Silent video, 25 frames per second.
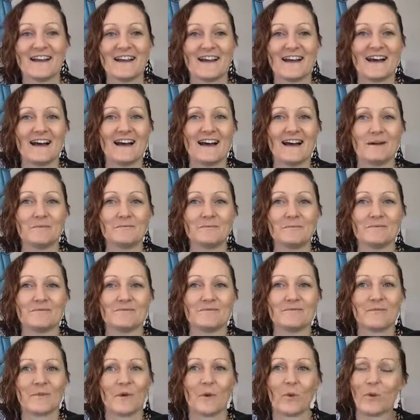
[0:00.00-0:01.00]

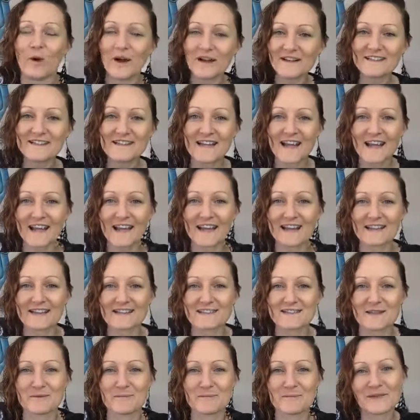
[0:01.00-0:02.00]
what day
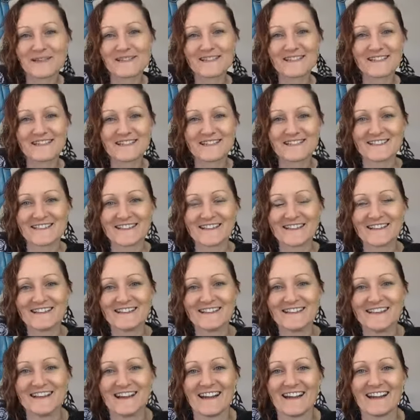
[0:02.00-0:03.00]
is the busiest in
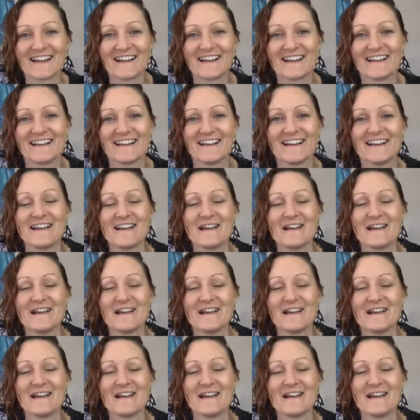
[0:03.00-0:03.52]
clinic?